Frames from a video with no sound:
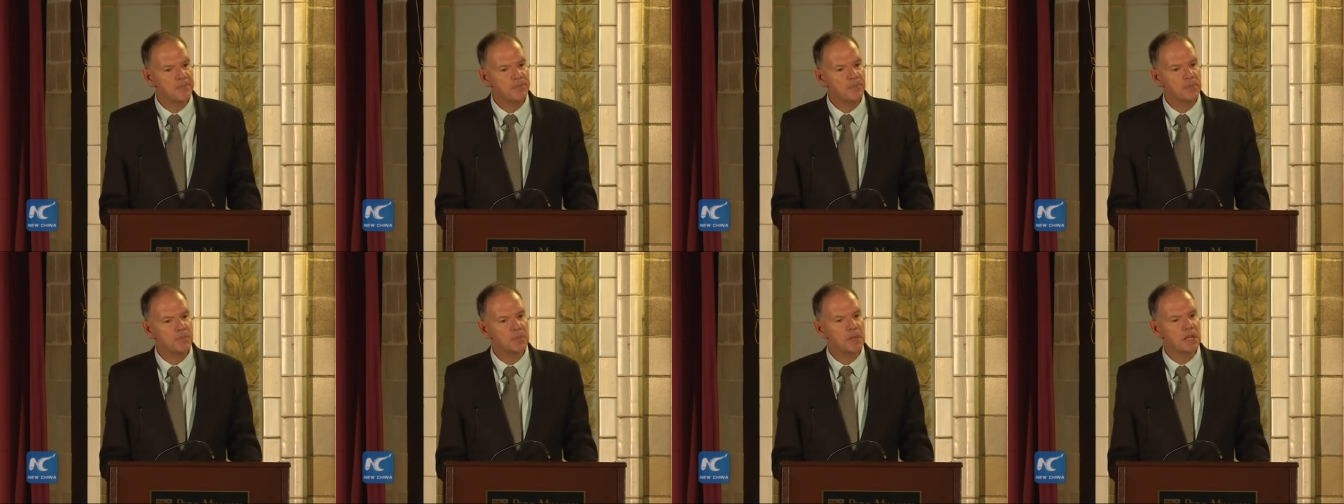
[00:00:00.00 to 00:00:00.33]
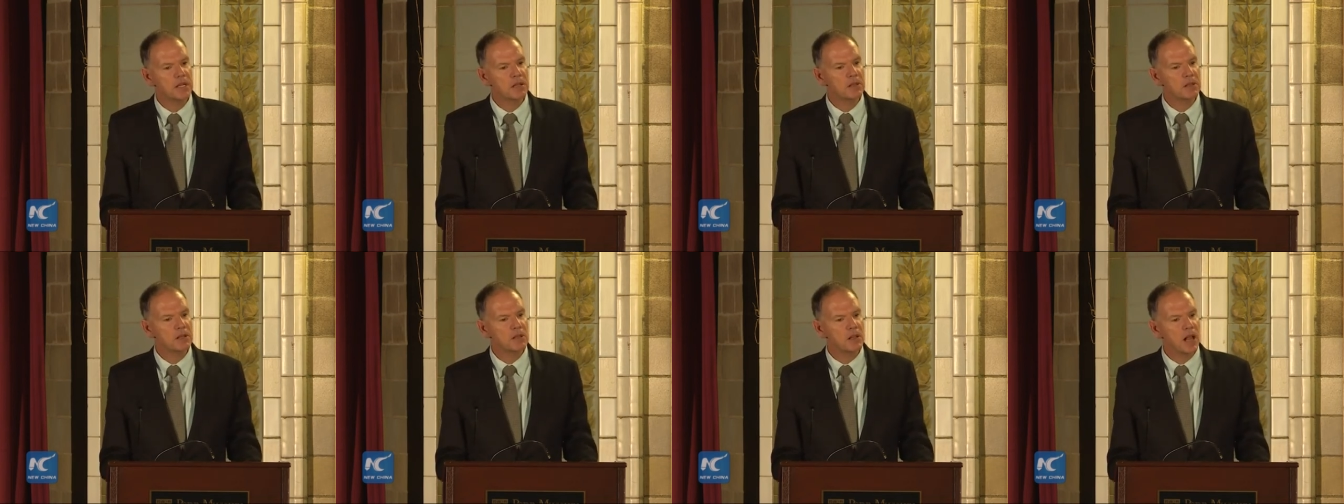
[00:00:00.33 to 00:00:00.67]

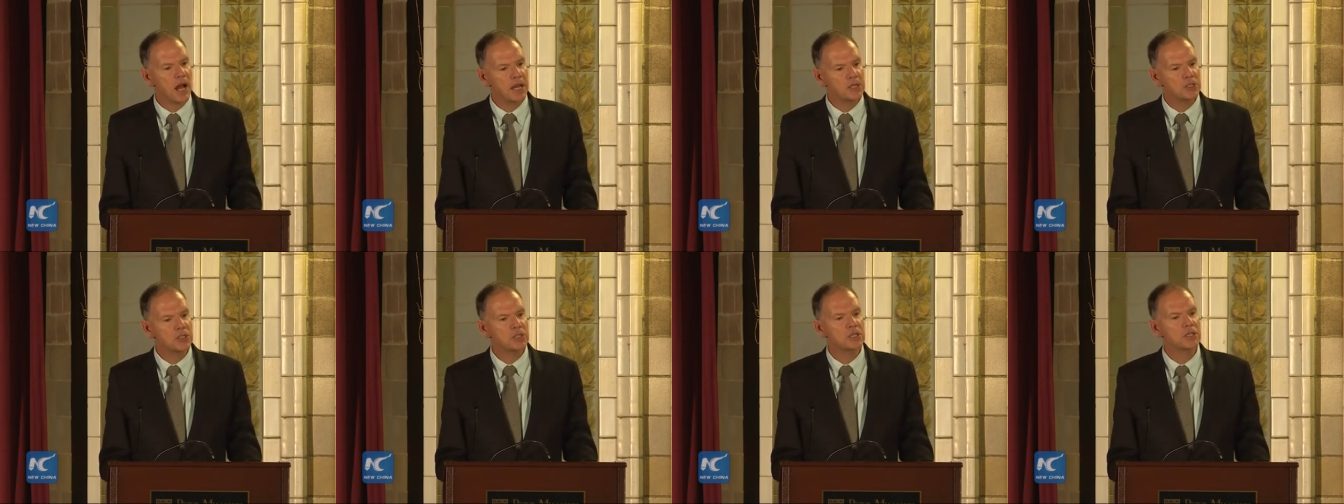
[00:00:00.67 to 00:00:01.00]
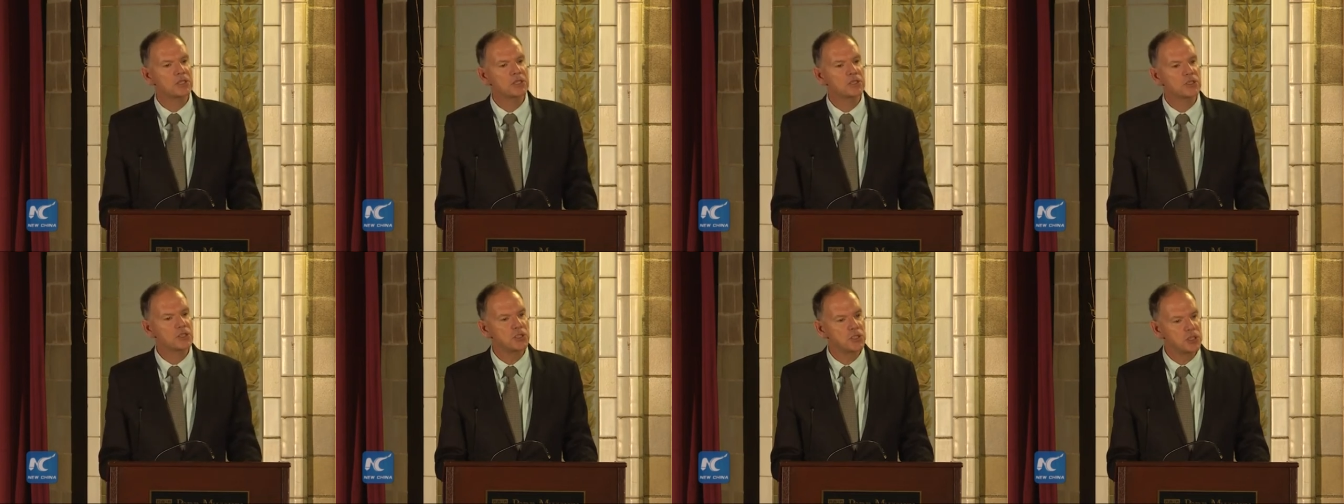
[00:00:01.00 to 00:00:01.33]
middle class
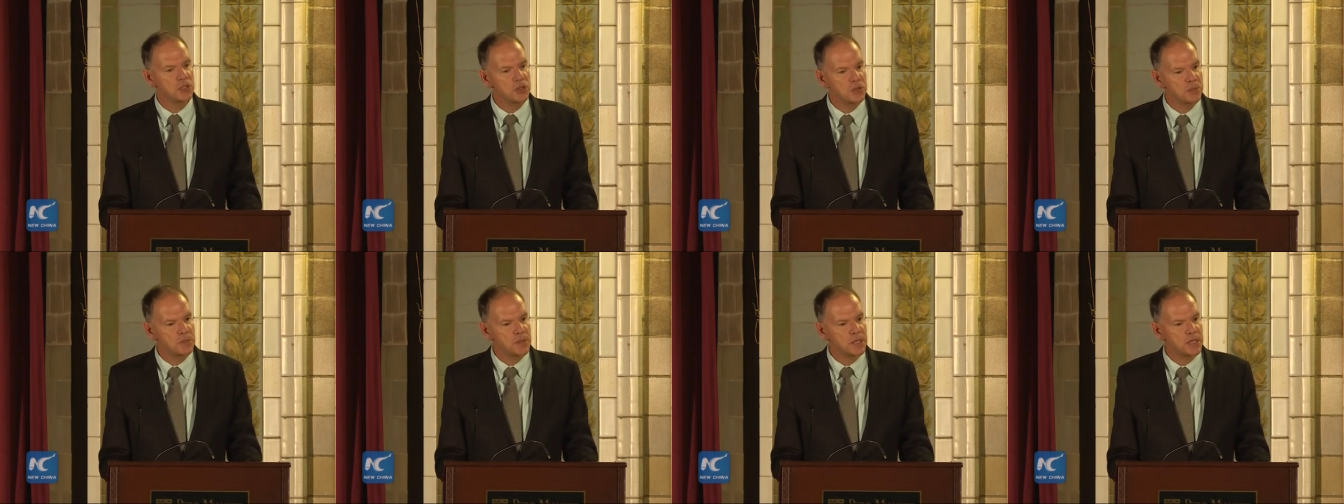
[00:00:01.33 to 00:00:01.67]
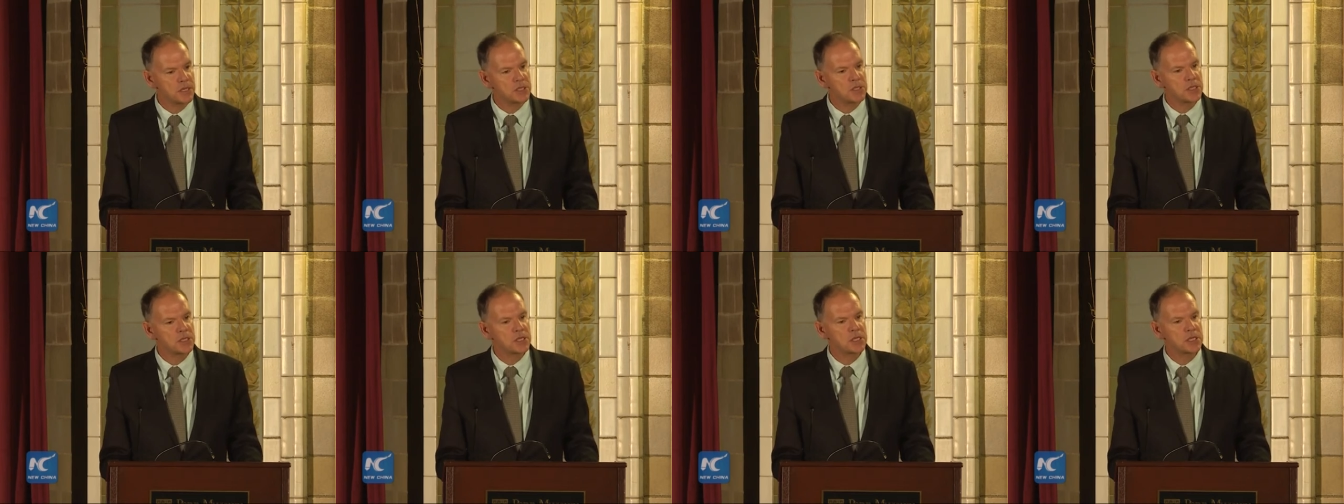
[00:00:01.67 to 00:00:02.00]

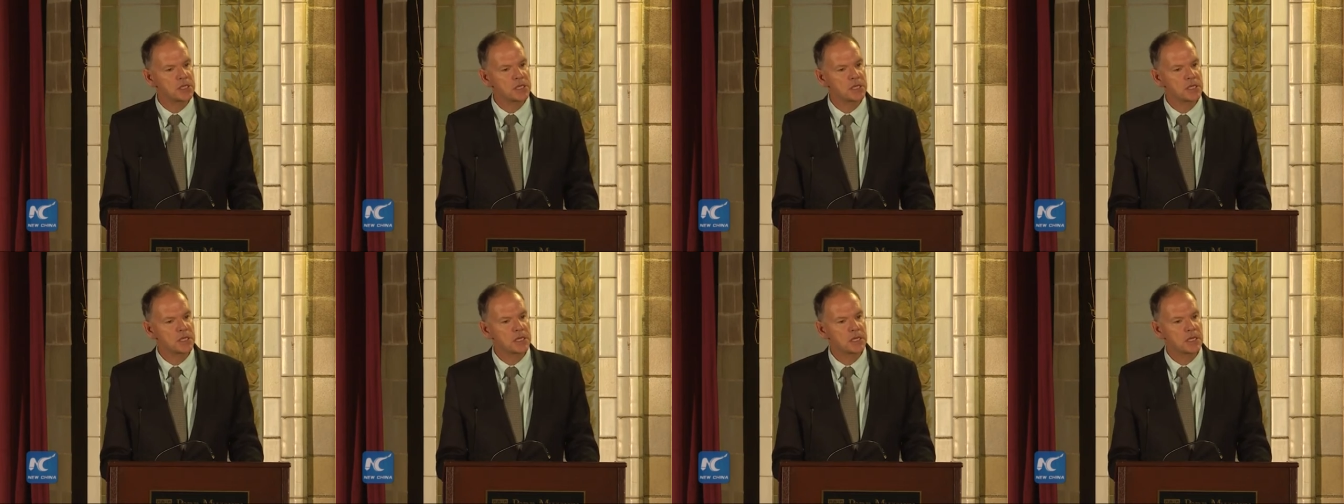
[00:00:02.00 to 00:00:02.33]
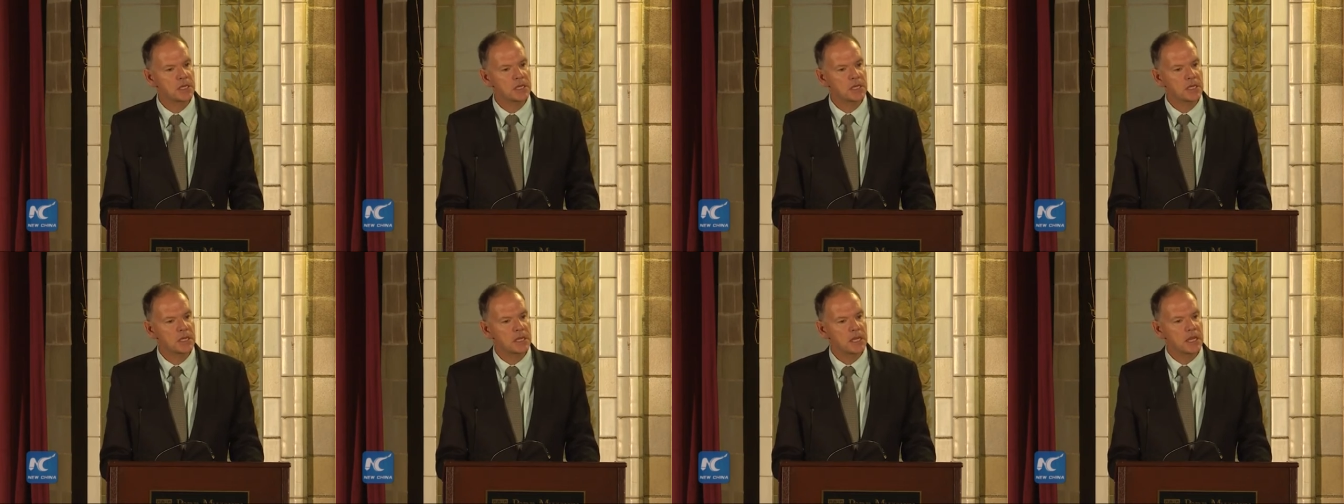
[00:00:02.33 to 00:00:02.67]
consumers
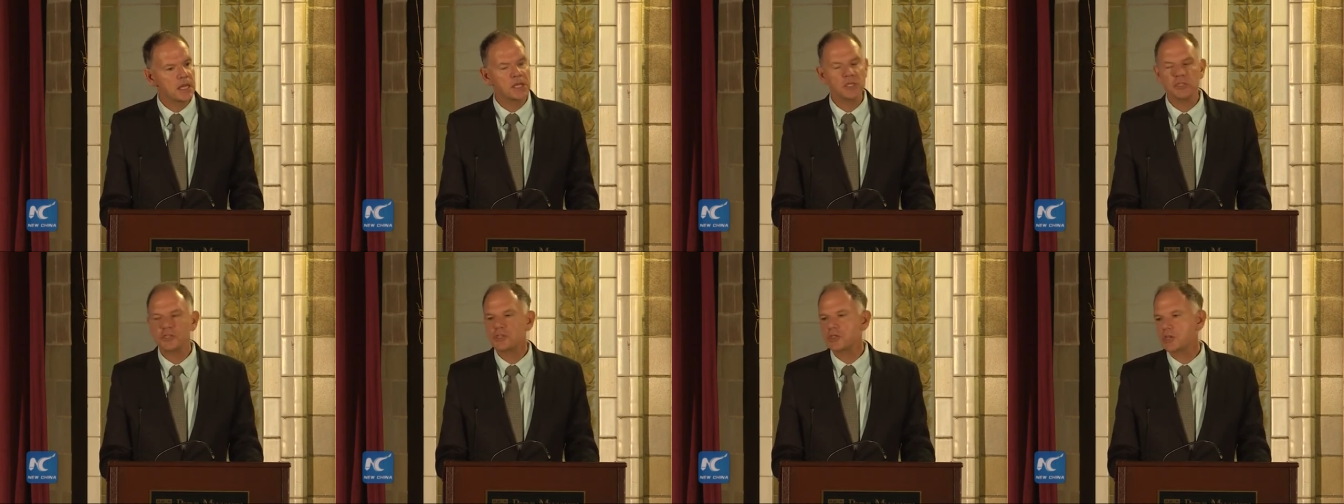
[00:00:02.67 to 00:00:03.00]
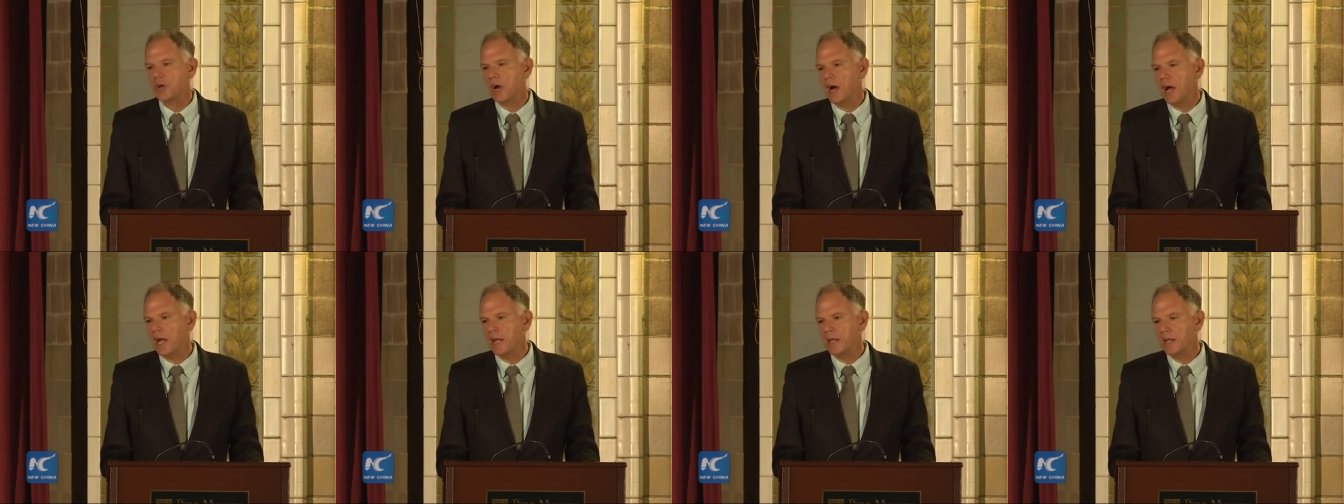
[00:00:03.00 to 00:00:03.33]
in
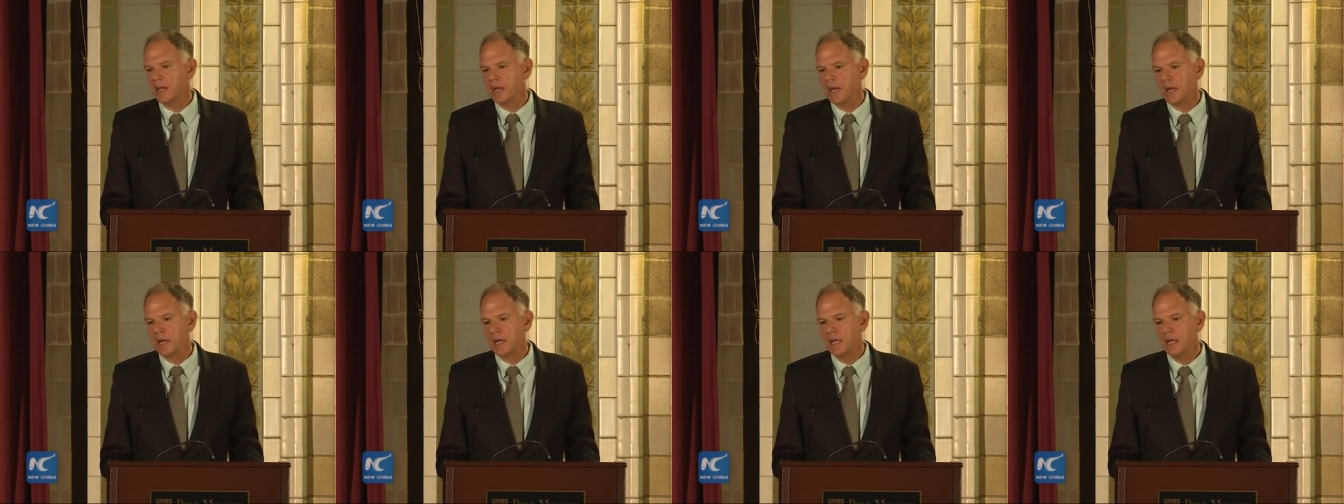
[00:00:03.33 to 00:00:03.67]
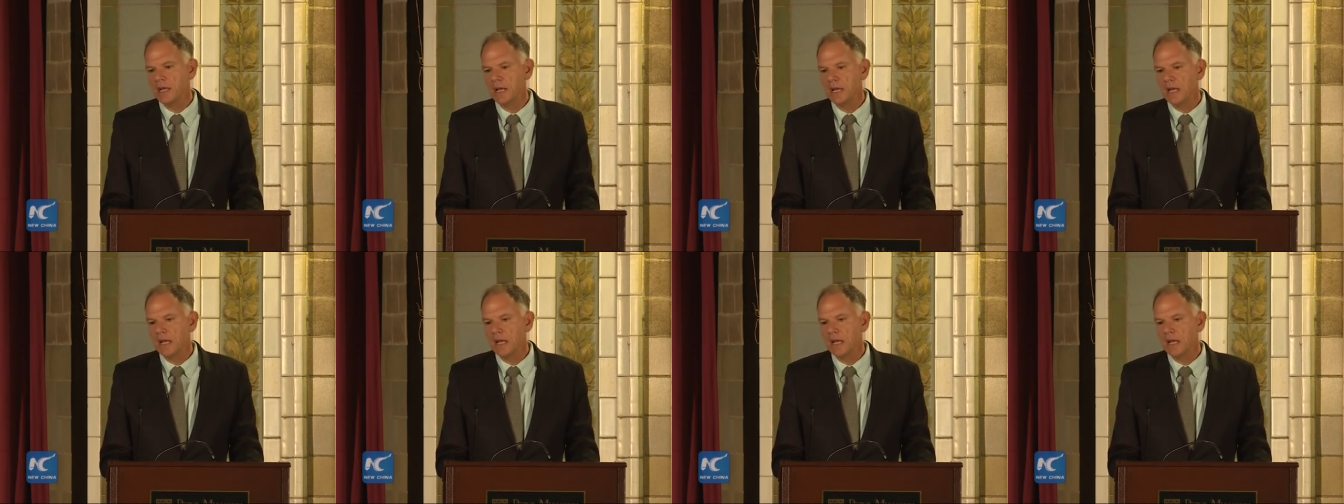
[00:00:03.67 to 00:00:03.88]
China,